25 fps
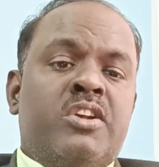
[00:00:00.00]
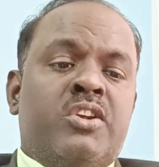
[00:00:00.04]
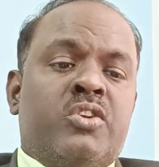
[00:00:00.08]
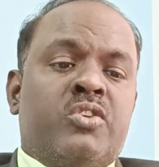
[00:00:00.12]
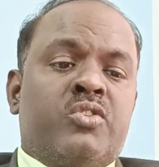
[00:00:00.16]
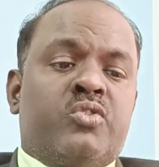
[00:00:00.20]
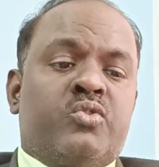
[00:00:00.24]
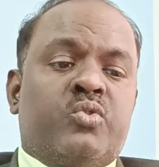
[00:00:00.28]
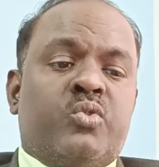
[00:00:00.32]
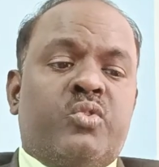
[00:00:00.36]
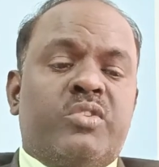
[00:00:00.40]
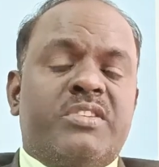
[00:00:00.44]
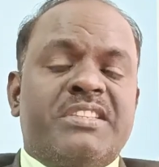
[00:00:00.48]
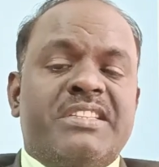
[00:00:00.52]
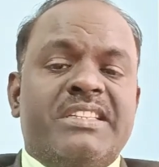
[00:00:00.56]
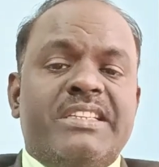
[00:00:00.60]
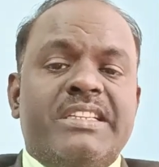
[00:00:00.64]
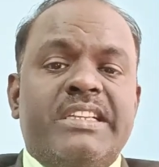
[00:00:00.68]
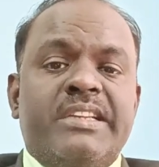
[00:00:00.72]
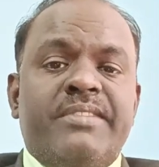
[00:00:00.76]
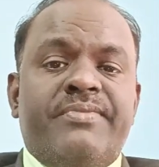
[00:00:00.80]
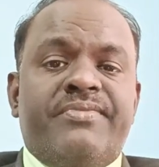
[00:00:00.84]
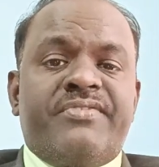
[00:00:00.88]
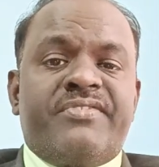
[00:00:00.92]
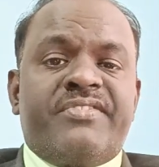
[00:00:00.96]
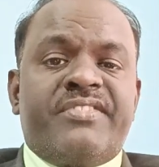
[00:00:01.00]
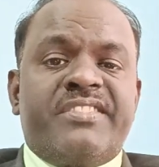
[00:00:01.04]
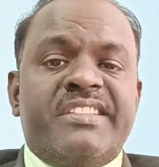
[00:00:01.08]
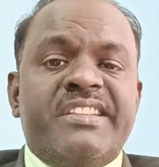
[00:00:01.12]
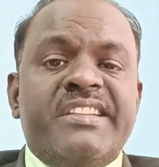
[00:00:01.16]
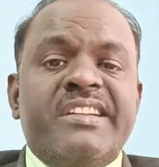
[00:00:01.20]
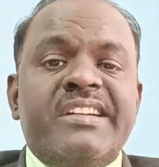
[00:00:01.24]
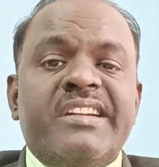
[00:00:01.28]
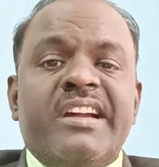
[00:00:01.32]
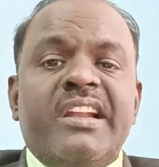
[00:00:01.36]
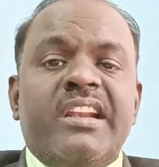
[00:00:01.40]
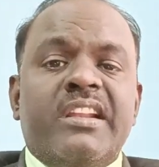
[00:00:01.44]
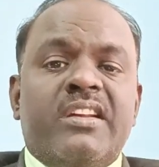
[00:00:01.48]
So if
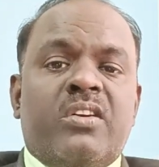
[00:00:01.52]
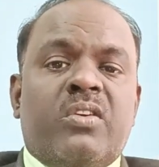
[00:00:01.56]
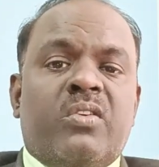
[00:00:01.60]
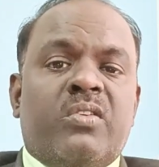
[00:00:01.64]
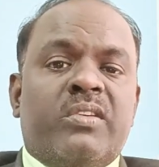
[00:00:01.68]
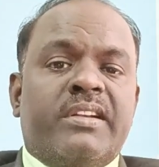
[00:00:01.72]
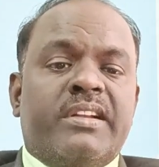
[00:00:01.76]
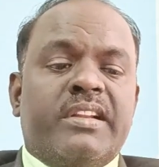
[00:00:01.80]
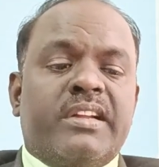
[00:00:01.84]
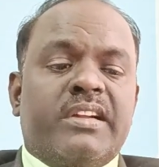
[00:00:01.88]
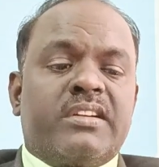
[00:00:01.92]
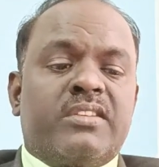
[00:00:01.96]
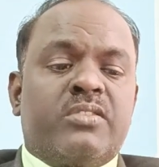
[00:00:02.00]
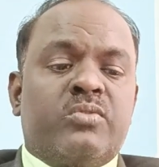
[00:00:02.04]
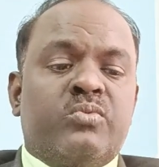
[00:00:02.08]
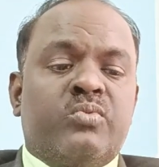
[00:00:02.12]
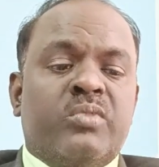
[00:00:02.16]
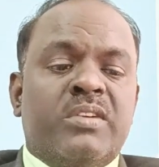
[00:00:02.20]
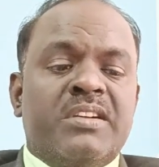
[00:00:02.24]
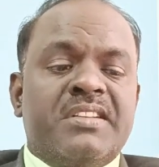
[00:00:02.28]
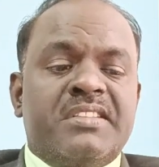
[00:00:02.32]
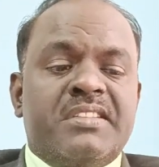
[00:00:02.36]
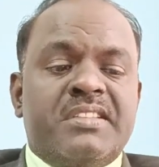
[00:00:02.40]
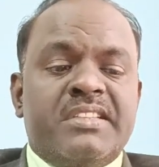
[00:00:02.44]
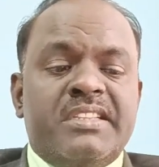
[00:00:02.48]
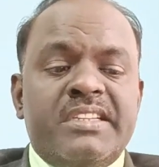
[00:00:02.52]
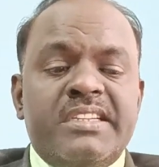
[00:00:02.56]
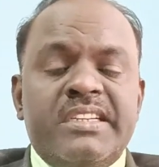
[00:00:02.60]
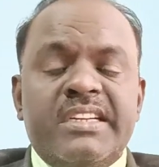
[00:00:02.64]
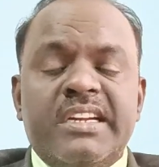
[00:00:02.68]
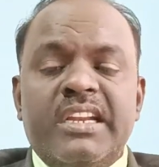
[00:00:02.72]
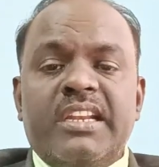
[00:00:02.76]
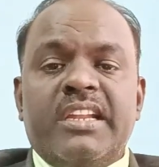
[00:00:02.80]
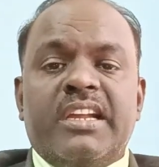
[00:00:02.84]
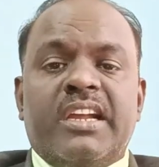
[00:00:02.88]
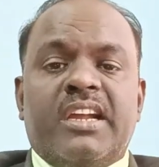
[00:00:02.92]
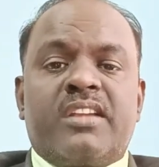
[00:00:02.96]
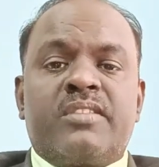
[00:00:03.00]
single contact, one
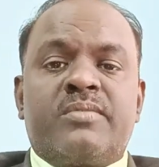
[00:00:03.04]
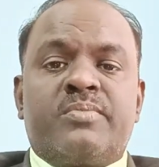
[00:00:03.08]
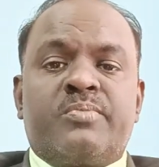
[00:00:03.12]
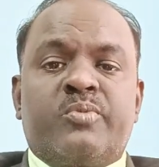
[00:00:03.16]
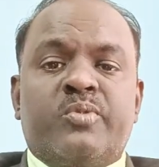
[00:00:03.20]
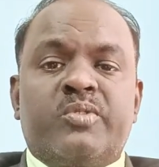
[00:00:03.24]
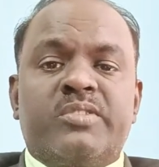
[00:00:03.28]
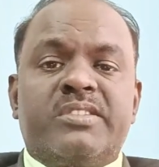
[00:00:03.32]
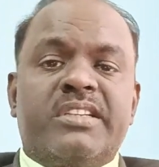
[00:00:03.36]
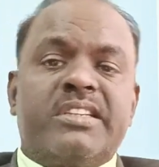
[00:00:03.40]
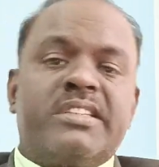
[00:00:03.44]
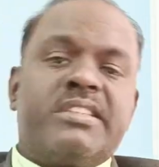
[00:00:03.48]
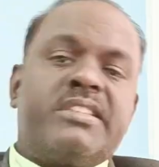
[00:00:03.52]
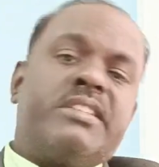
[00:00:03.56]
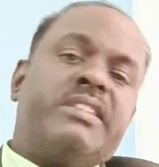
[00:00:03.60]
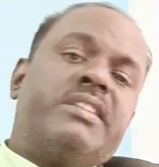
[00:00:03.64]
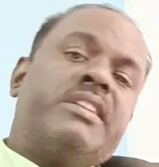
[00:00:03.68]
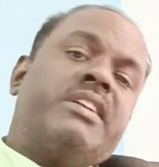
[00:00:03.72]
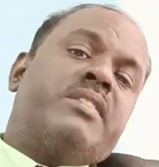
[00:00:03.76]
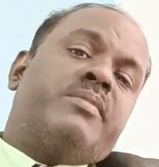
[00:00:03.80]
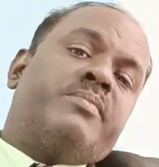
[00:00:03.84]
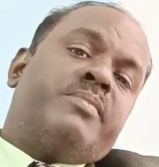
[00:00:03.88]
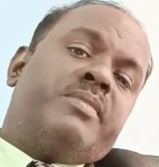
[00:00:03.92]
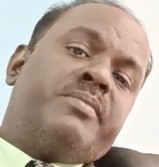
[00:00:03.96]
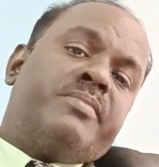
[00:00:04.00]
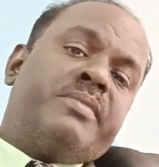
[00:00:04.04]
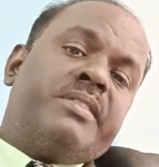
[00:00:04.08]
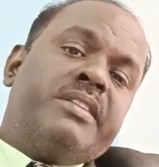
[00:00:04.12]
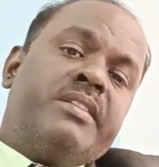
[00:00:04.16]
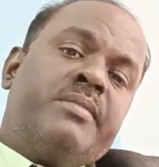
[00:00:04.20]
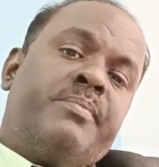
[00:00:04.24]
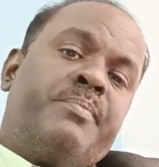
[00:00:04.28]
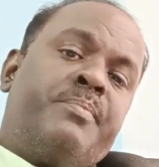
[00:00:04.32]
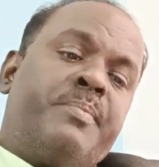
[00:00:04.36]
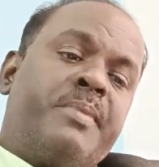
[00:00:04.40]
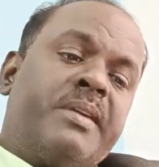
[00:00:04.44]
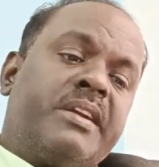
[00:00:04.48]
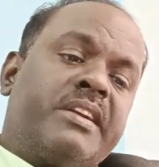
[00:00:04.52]
single exposures, that may be
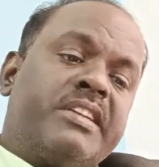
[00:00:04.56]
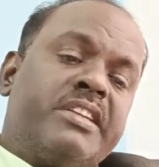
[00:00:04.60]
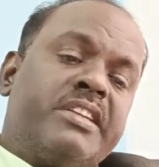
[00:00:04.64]
impact